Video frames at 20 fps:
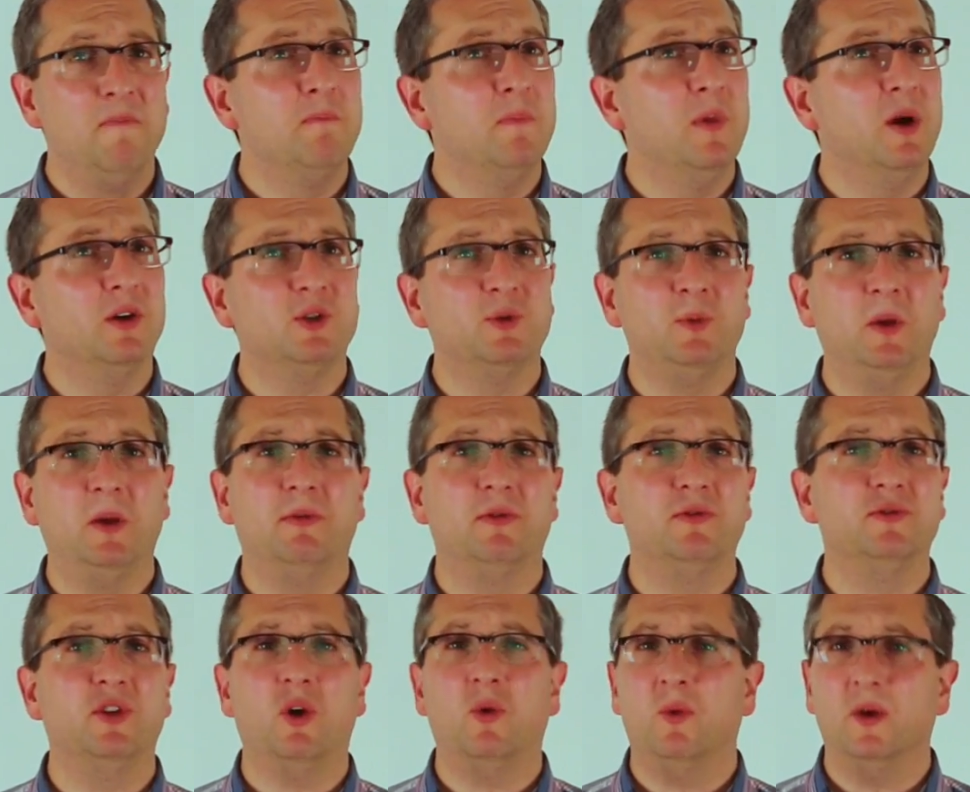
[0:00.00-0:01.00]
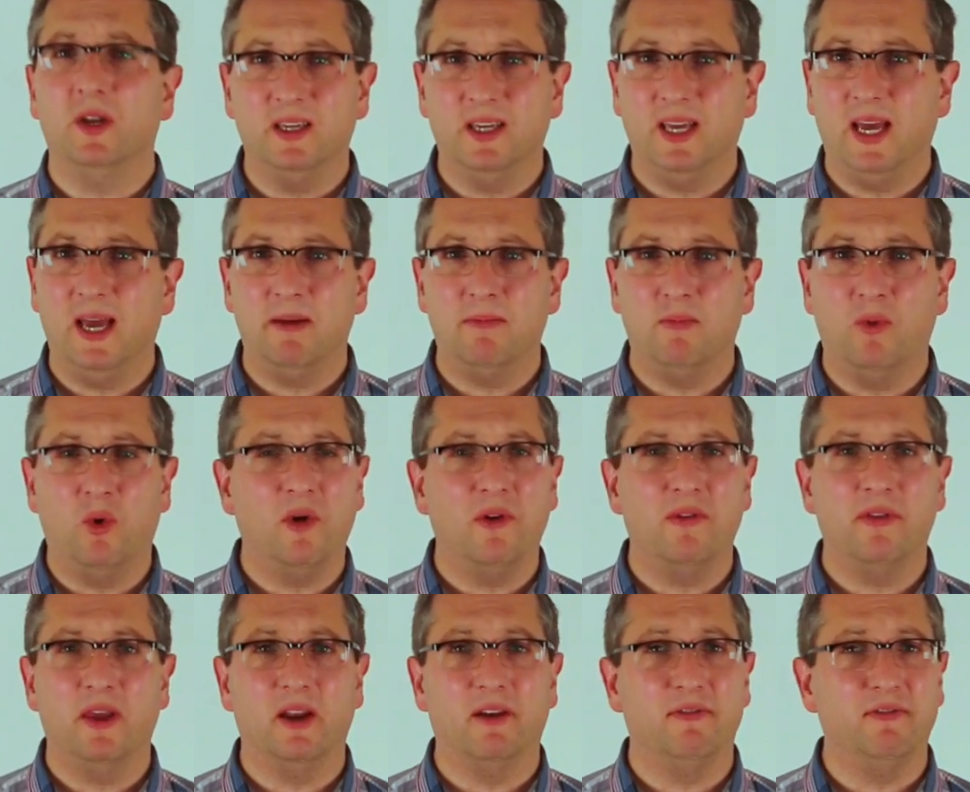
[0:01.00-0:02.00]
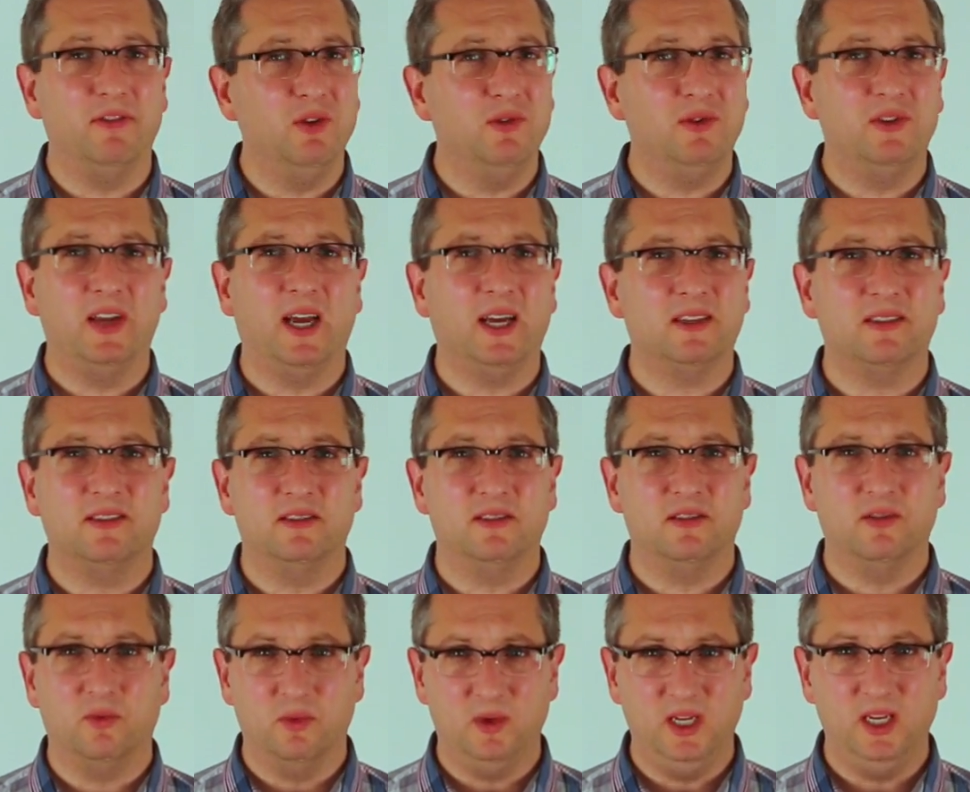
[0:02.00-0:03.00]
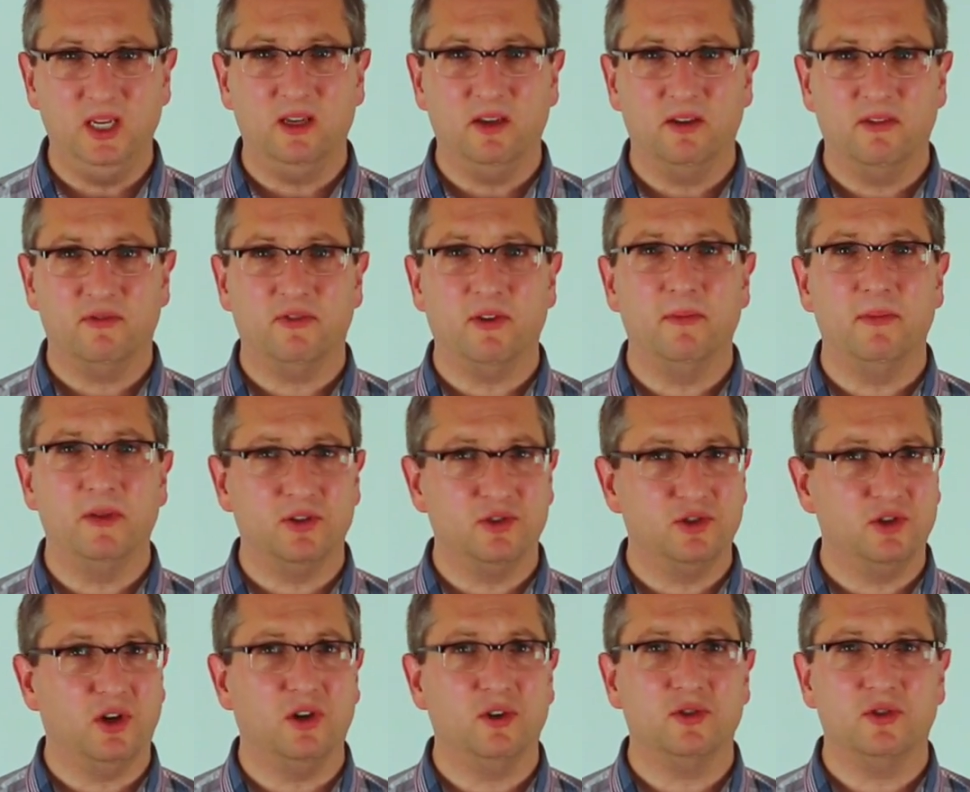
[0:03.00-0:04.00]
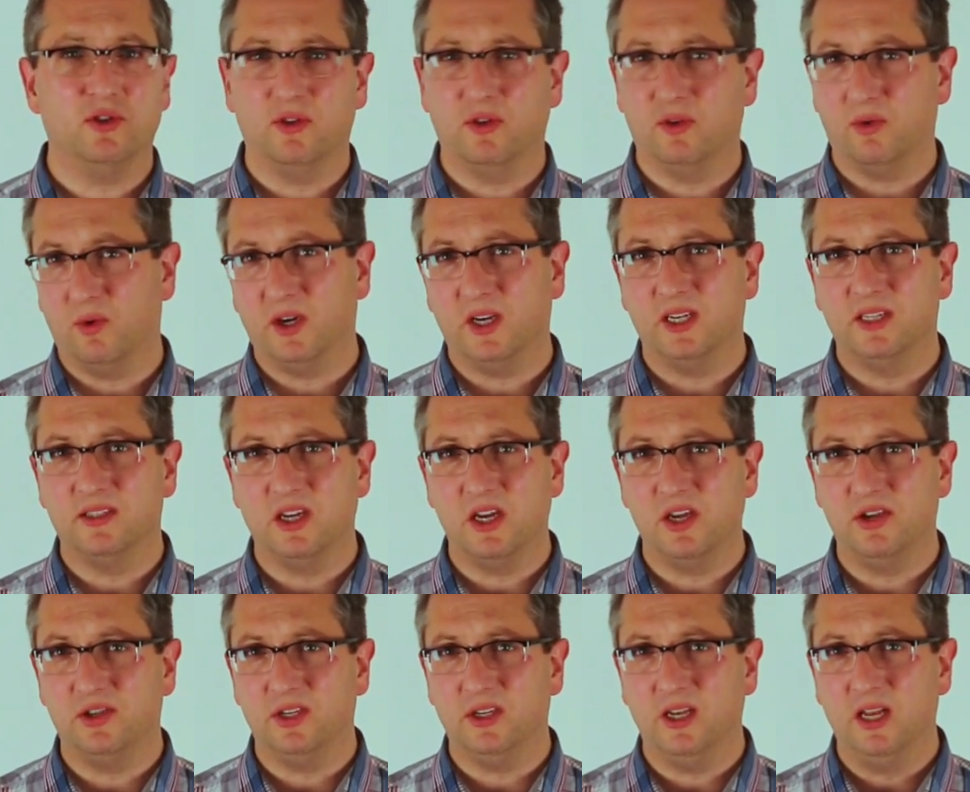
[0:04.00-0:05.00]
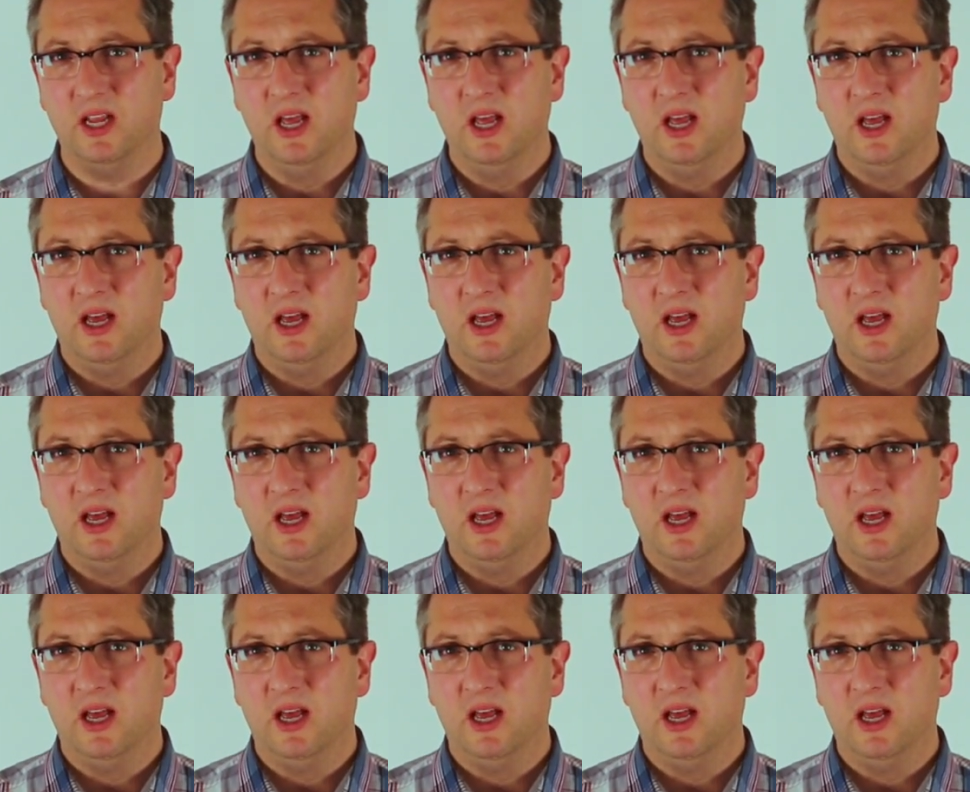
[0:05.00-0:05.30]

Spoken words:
Most people don't want to get more than a few texts a week from their church or their organization.